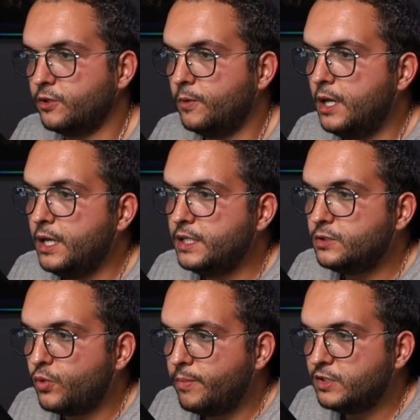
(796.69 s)
So
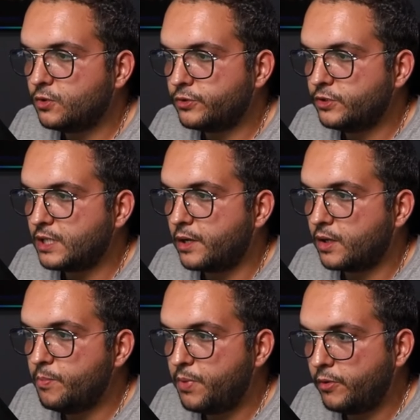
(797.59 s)
streaming sources are
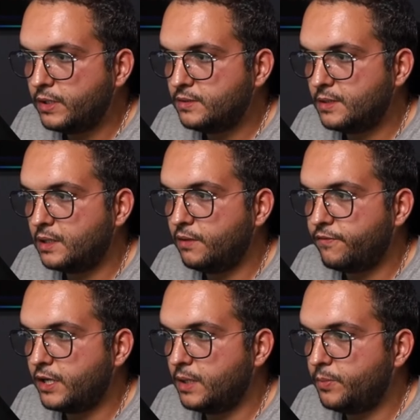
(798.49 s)
components that
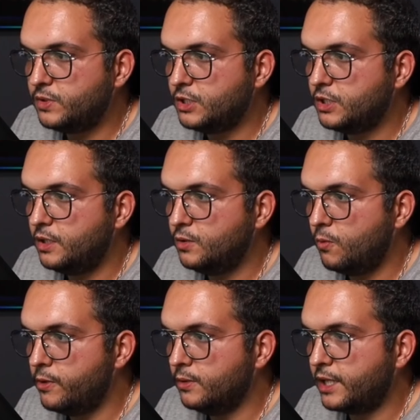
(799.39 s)
define a position in the
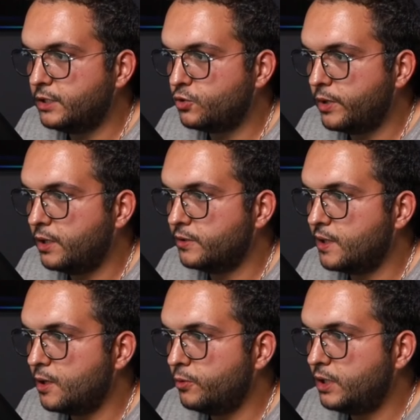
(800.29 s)
world and trigger
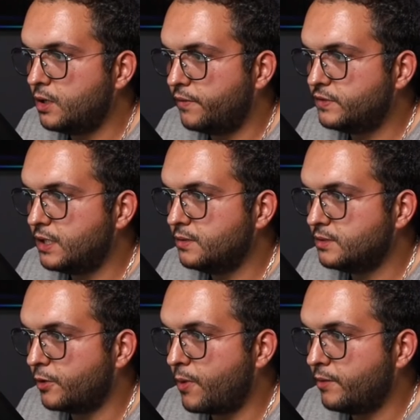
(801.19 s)
the loading of cells
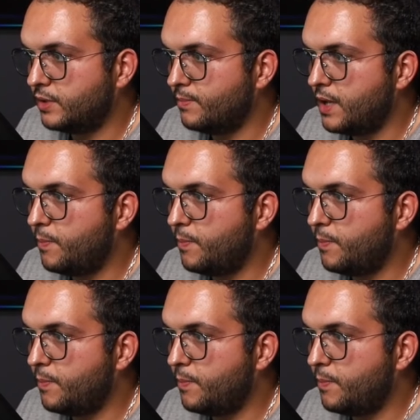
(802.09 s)
around them.